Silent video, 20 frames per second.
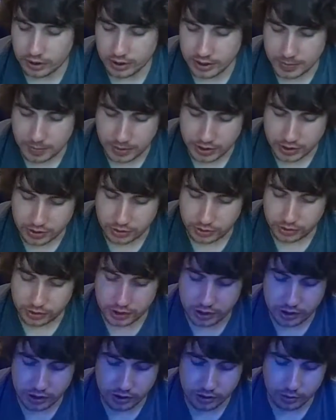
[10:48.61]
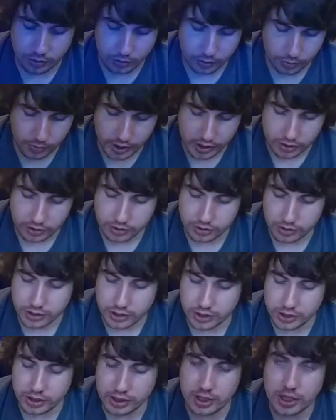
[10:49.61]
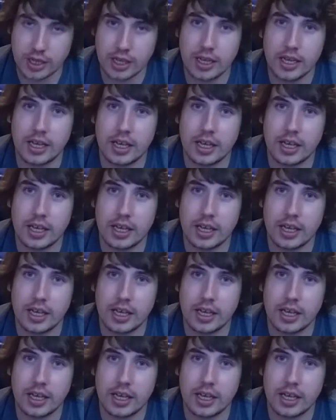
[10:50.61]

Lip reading: the special edition or the regular edition.